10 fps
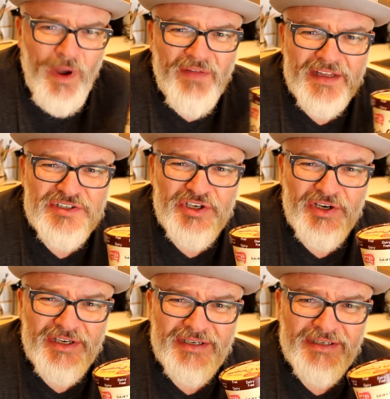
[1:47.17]
that's
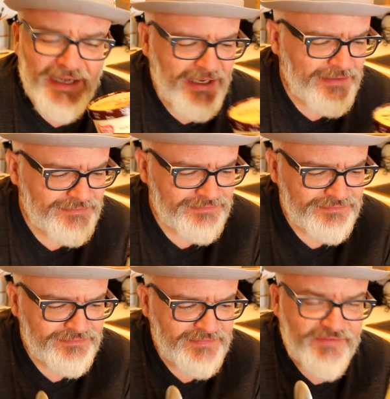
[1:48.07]
good.
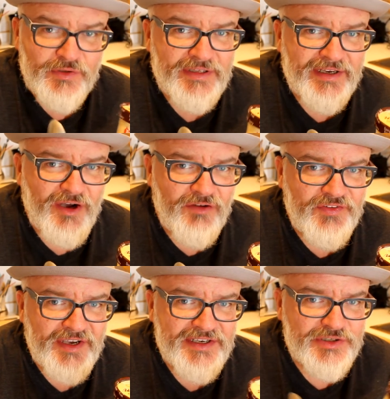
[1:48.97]
If you like
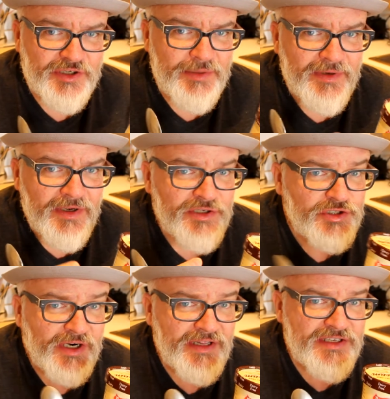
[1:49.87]
coffee ice cream,
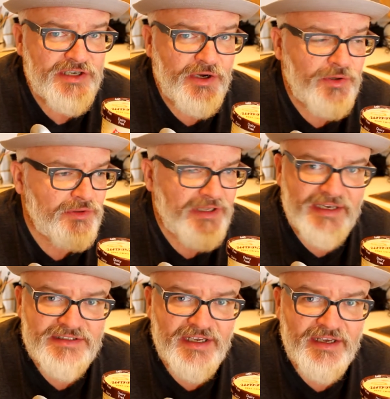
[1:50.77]
try this oat
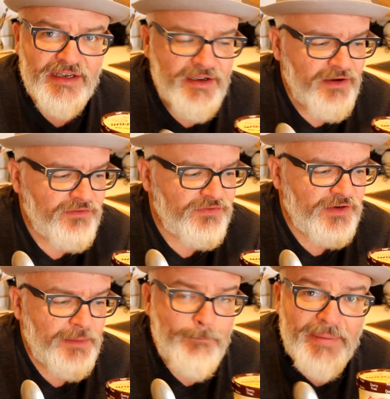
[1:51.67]
latte
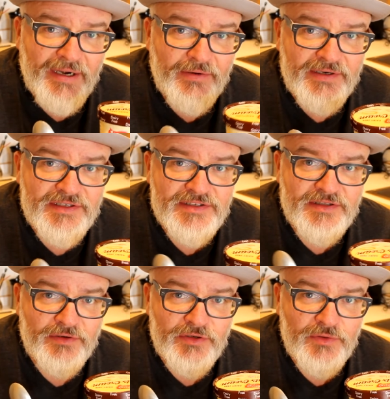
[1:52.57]
from Perry's,
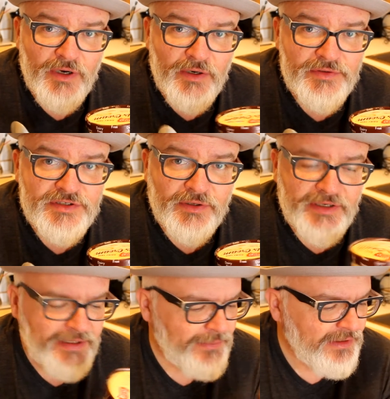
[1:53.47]
their new oats
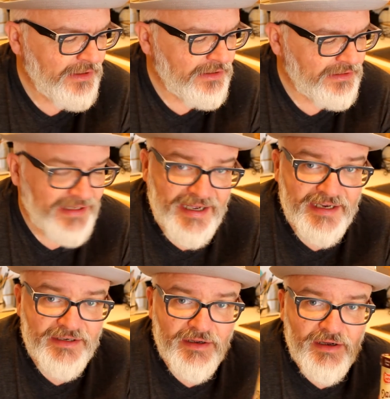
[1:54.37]
cream
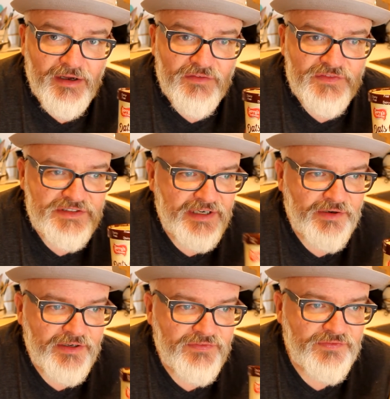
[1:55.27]
line of
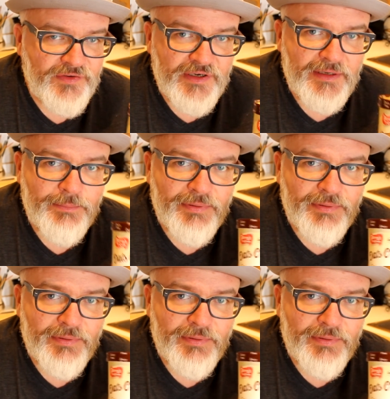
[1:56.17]
dairy-free